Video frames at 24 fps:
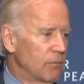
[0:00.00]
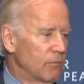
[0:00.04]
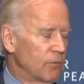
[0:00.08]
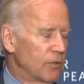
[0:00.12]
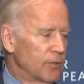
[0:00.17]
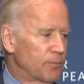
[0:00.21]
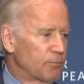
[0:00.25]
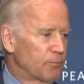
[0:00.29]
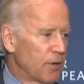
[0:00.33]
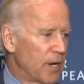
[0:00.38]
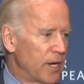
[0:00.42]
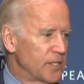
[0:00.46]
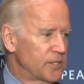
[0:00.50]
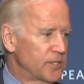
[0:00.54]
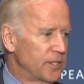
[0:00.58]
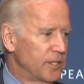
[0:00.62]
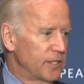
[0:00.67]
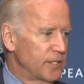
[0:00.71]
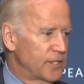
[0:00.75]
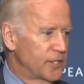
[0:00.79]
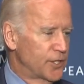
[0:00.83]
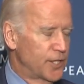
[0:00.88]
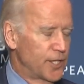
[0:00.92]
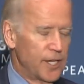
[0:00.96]
with
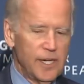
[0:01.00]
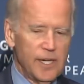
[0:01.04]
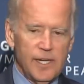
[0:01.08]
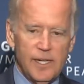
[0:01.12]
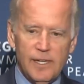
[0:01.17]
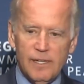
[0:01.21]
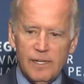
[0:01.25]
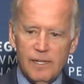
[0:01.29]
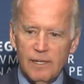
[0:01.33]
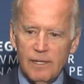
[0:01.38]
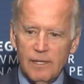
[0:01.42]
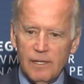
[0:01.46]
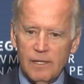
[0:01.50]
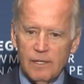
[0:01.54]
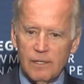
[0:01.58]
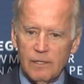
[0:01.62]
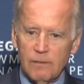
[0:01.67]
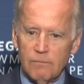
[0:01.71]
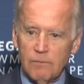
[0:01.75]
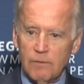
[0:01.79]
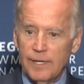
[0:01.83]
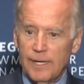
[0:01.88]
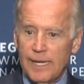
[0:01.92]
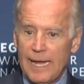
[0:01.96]
President Xi
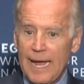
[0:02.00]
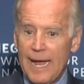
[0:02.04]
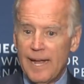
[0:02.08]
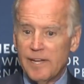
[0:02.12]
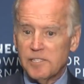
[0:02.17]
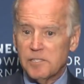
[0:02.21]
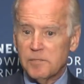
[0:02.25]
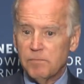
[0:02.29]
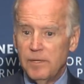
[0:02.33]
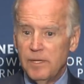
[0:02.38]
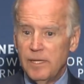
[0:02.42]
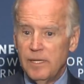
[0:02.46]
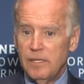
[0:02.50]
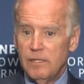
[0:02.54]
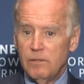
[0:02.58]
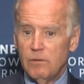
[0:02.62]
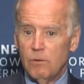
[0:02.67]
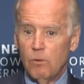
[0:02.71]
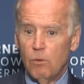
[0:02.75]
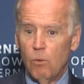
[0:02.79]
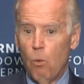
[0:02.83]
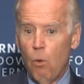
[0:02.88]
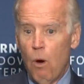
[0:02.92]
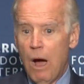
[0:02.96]
when he asked
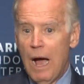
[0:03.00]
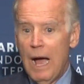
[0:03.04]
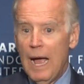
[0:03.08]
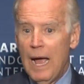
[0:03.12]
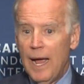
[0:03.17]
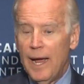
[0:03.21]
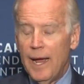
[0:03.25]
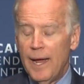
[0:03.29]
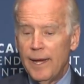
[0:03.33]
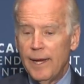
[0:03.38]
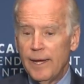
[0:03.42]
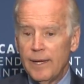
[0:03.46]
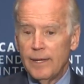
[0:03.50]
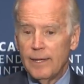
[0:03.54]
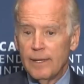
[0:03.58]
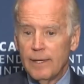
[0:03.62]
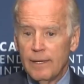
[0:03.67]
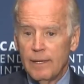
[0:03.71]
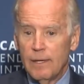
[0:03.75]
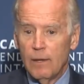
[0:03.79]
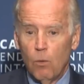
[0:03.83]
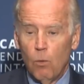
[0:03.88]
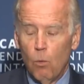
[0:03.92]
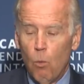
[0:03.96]
me, why